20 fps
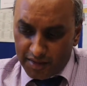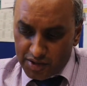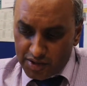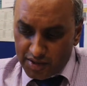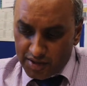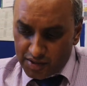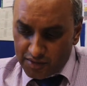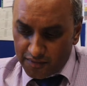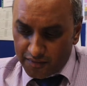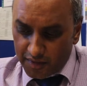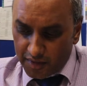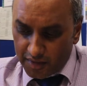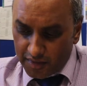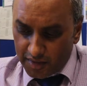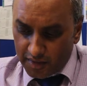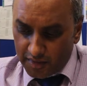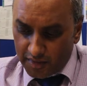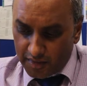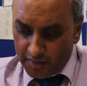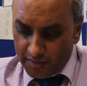needs
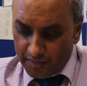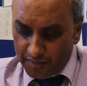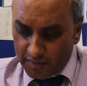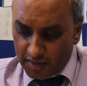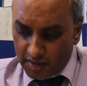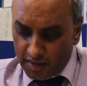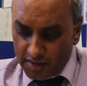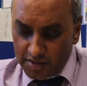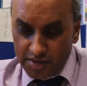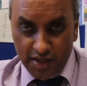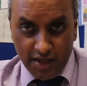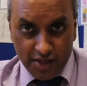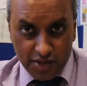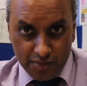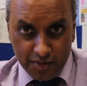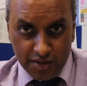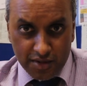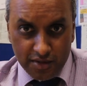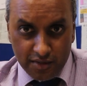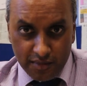further
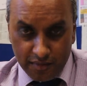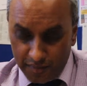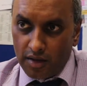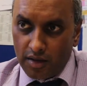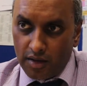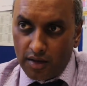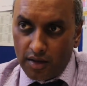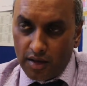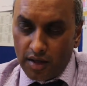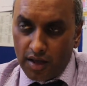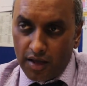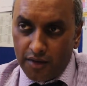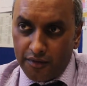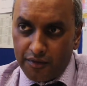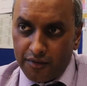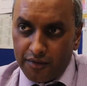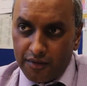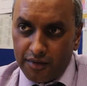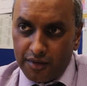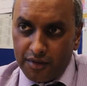assessment
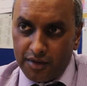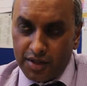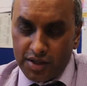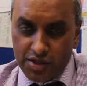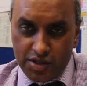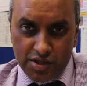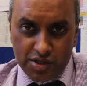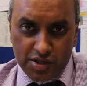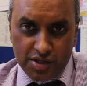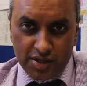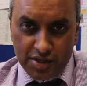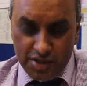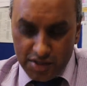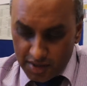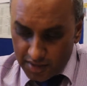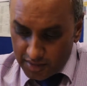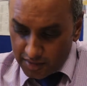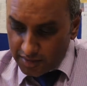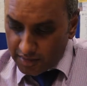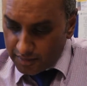if this is
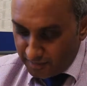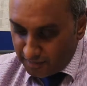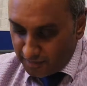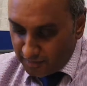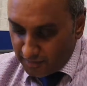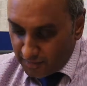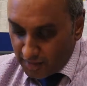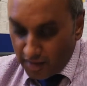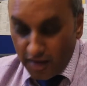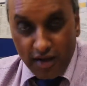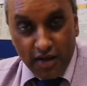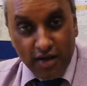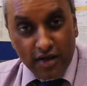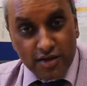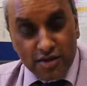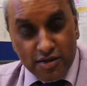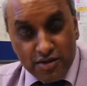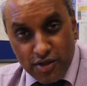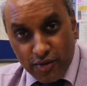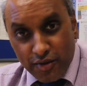considered.
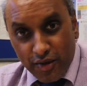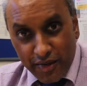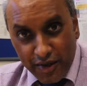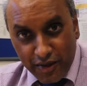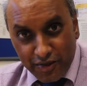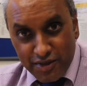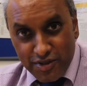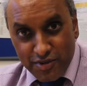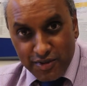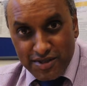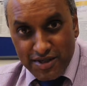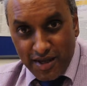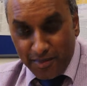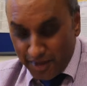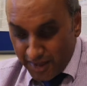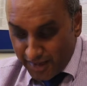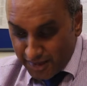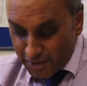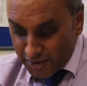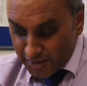So going on to
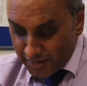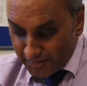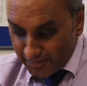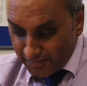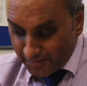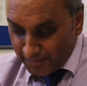examination.